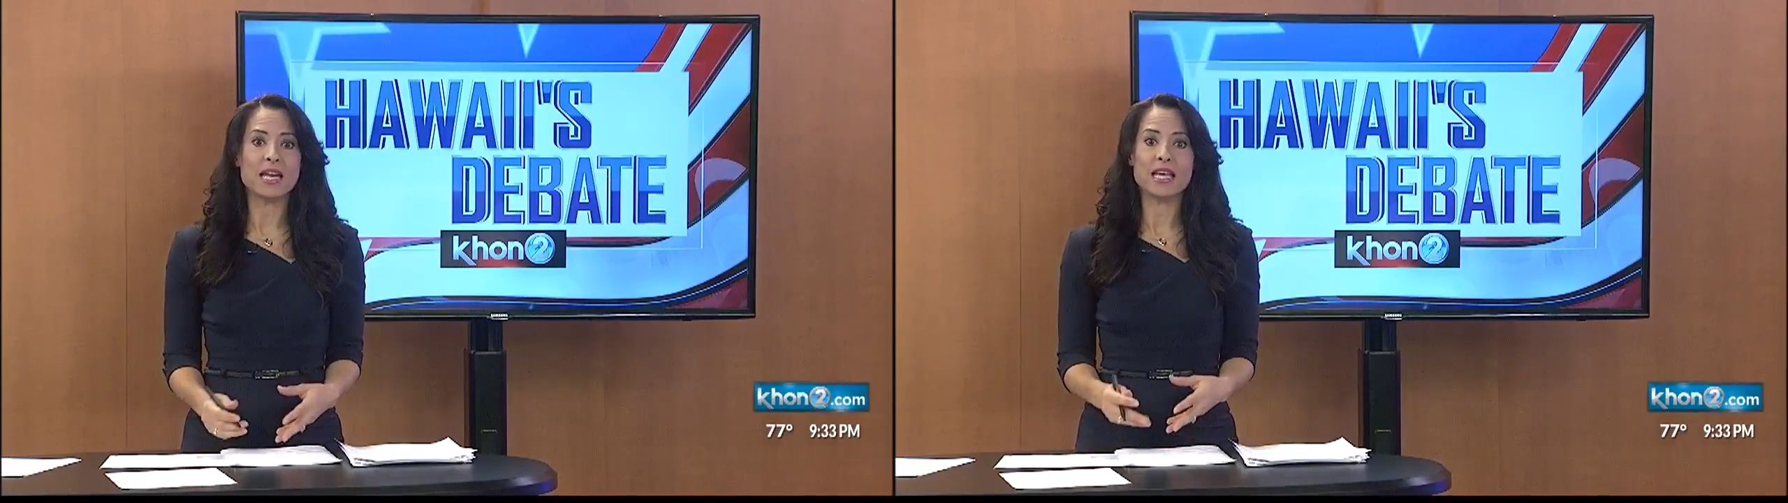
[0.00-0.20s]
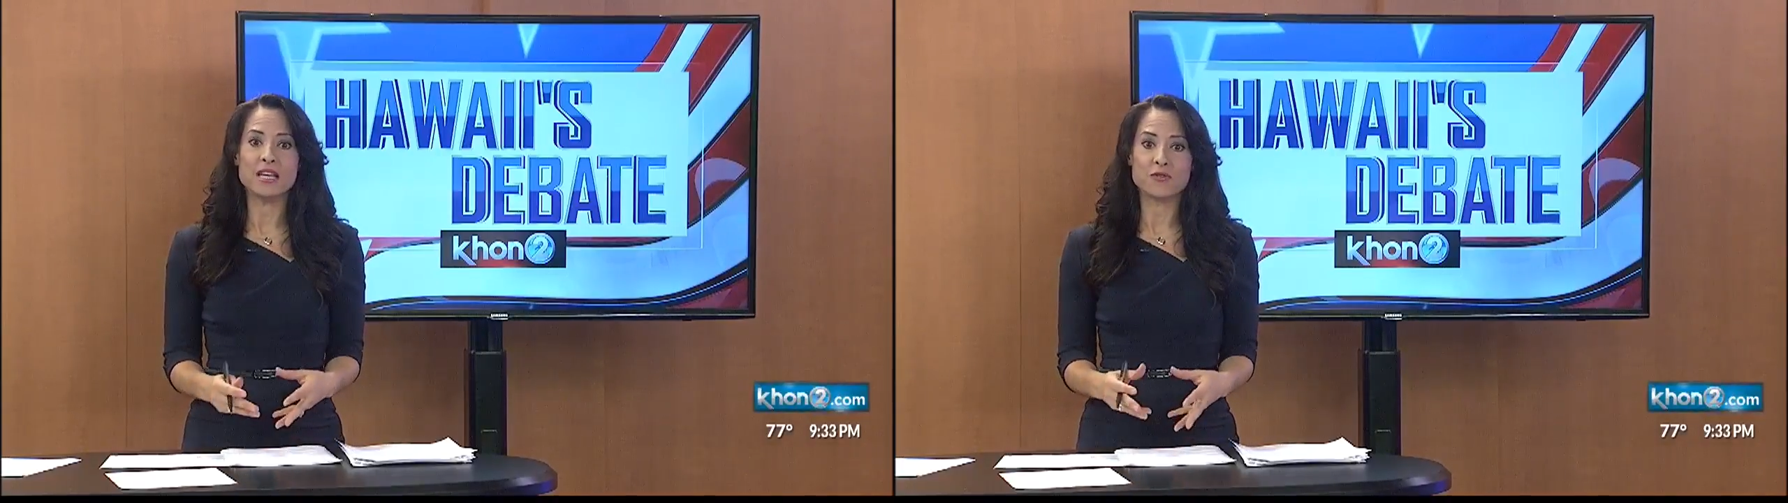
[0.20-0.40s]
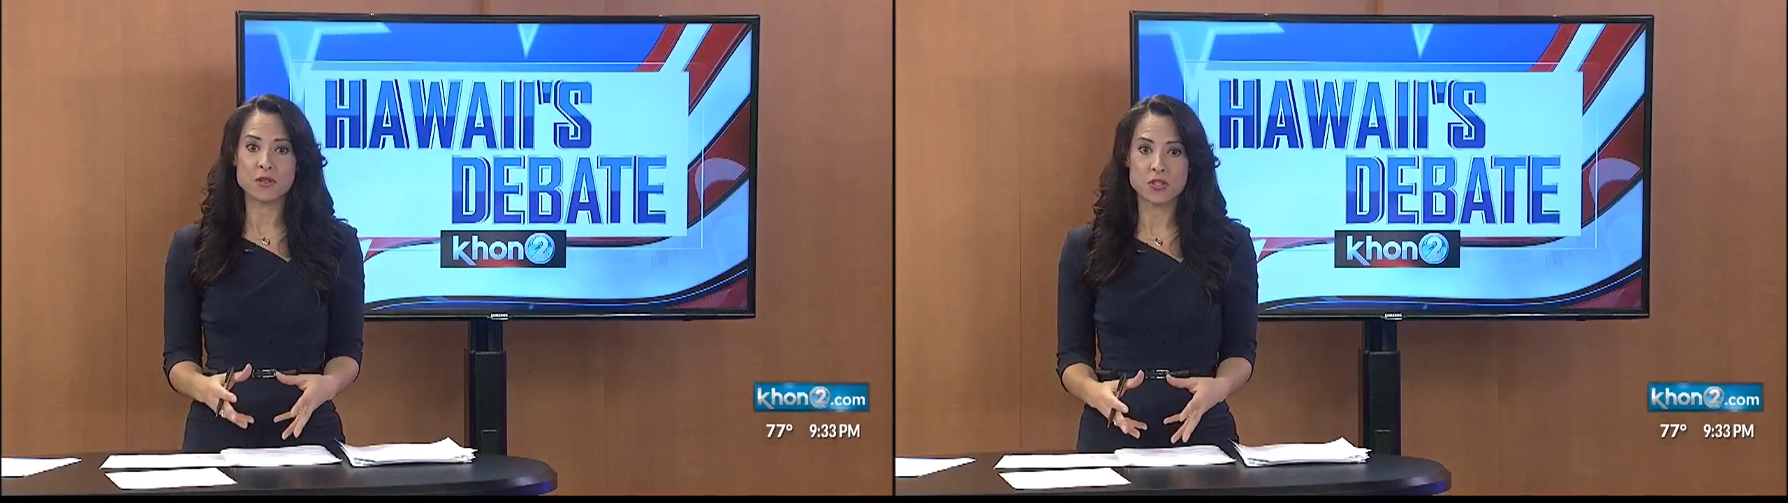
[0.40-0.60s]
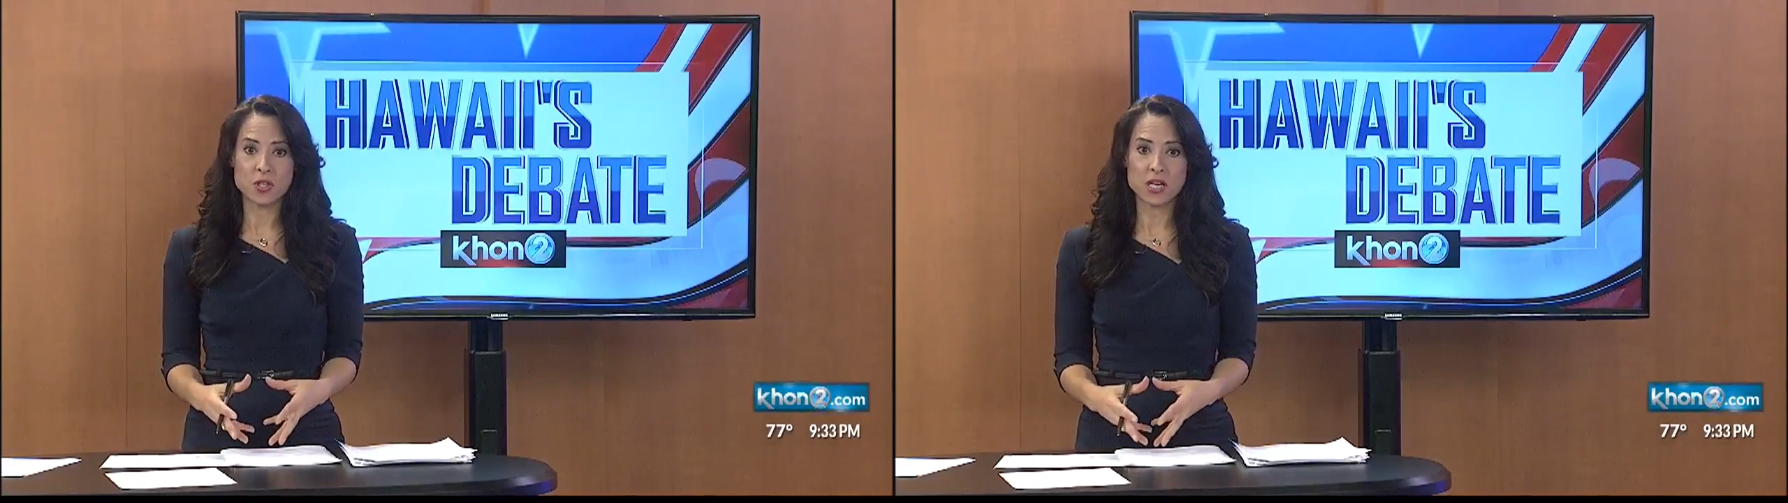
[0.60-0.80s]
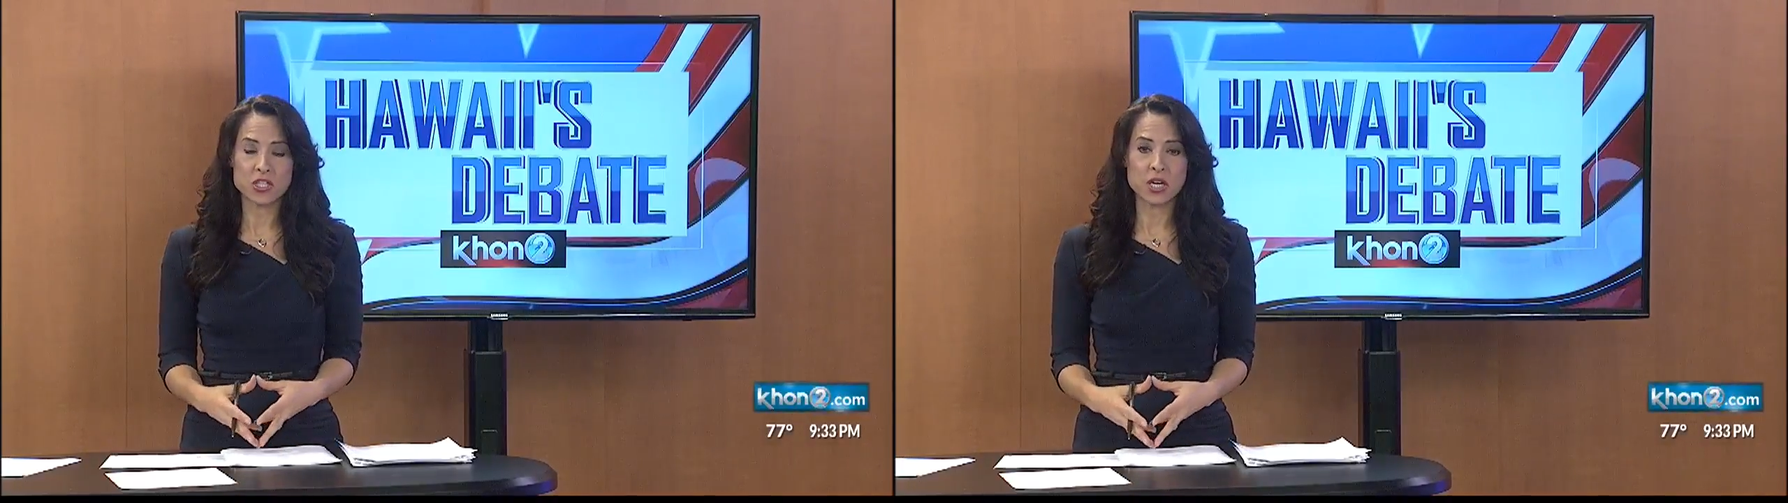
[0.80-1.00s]
and
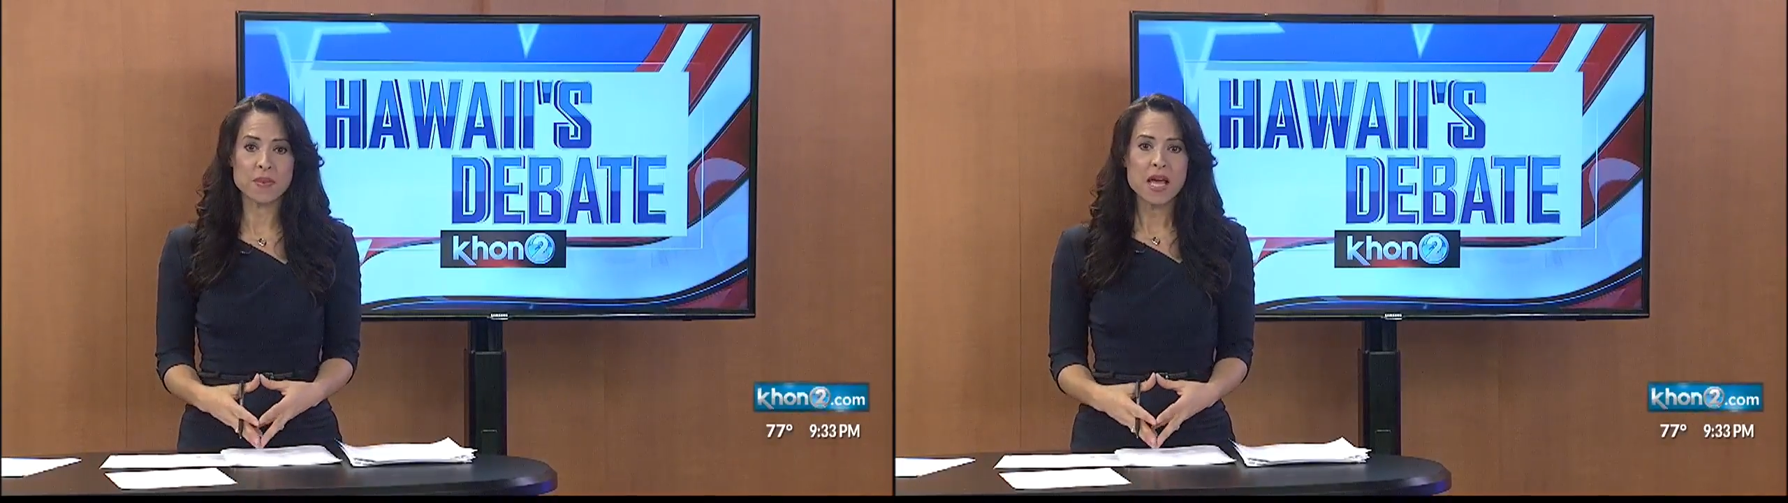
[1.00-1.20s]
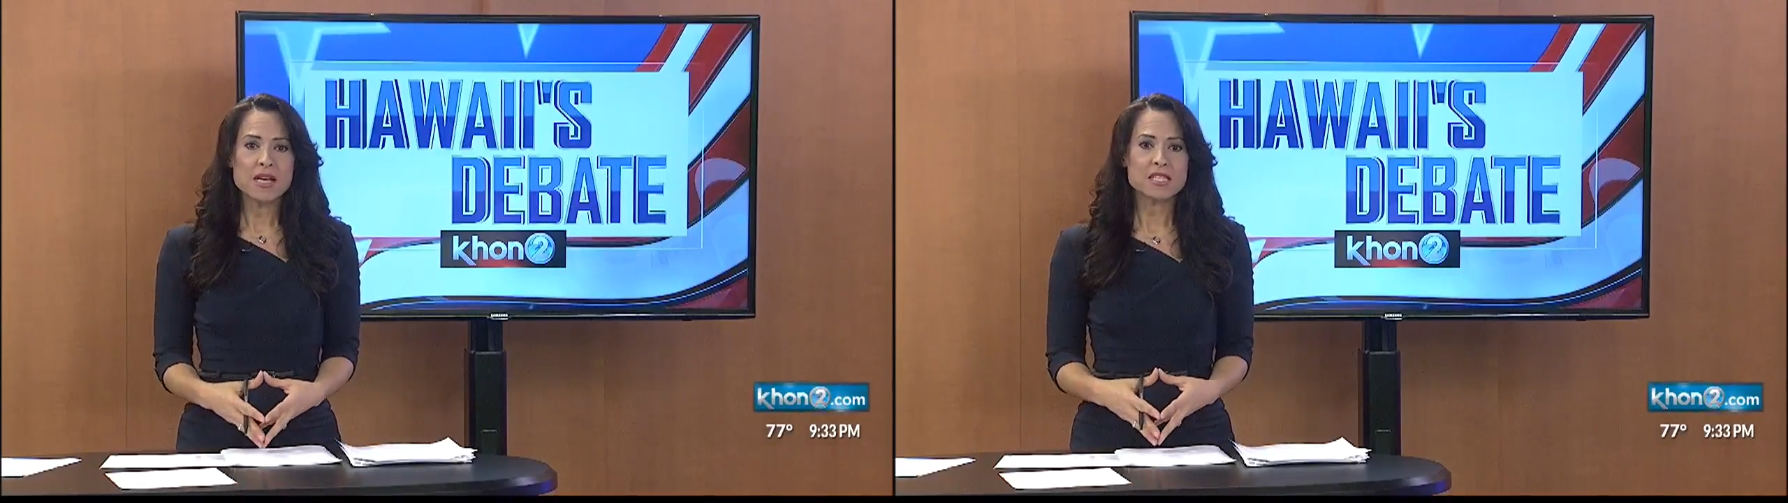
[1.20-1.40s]
infrastructure.